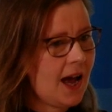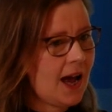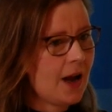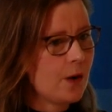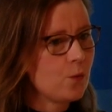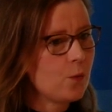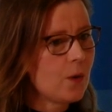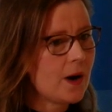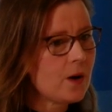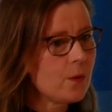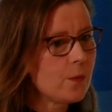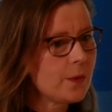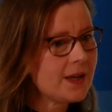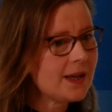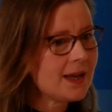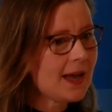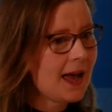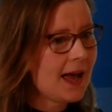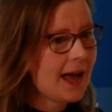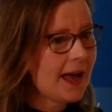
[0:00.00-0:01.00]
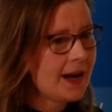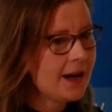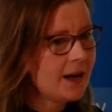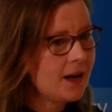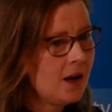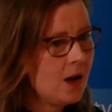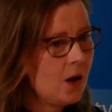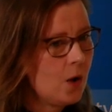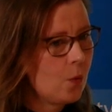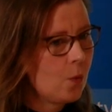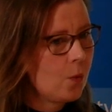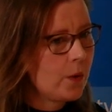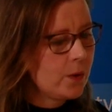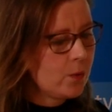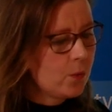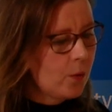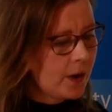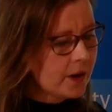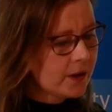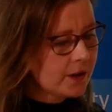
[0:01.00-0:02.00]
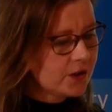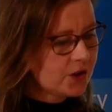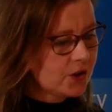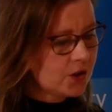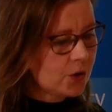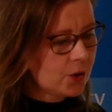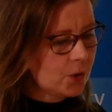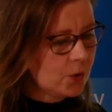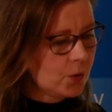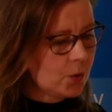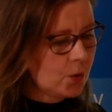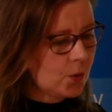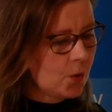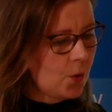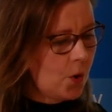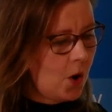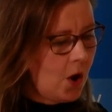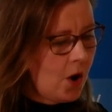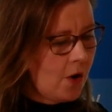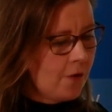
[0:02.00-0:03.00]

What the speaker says: And where we can, we work to